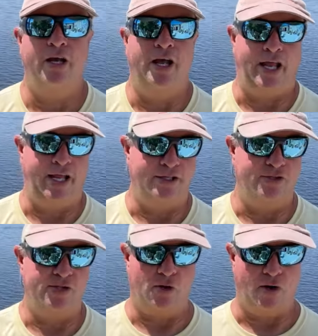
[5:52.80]
And
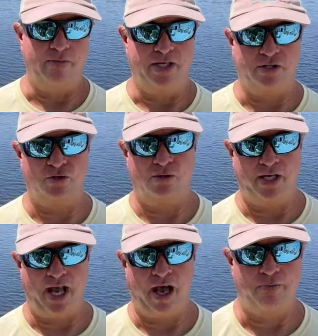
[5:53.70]
so I'm
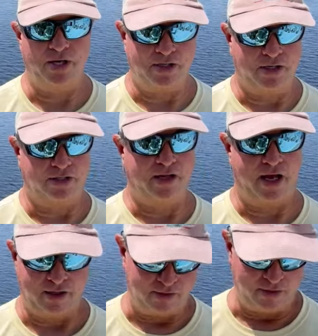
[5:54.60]
extremely happy and
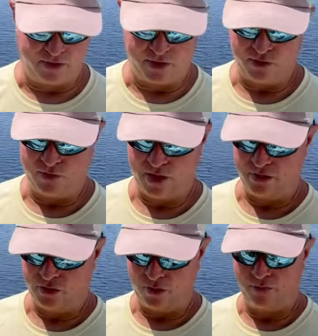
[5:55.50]
excited to
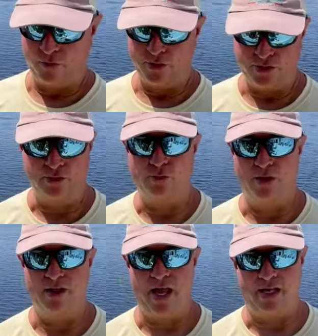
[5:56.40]
join forces
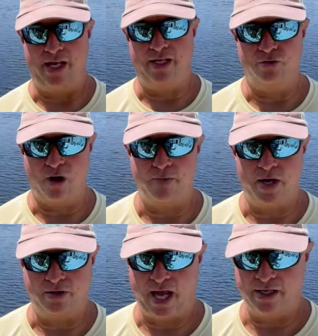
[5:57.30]
with Nate and drop
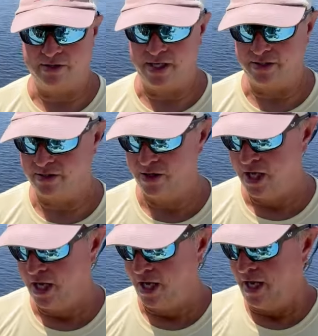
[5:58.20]
out cast nets.
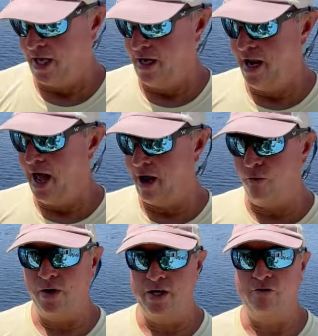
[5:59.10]
Now,
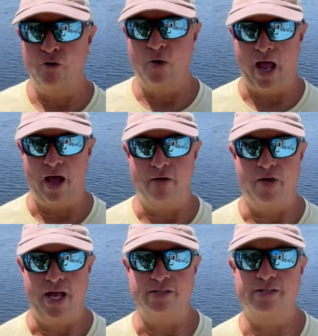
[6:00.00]
we do have
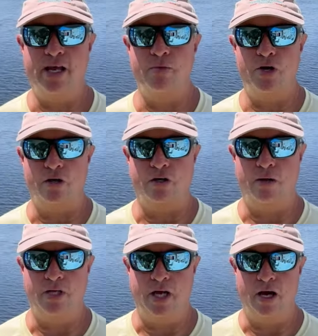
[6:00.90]
a seminar
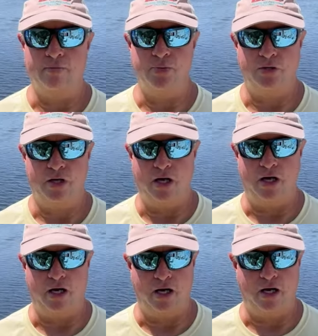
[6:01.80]
coming up
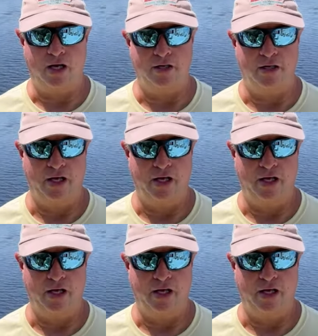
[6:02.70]
on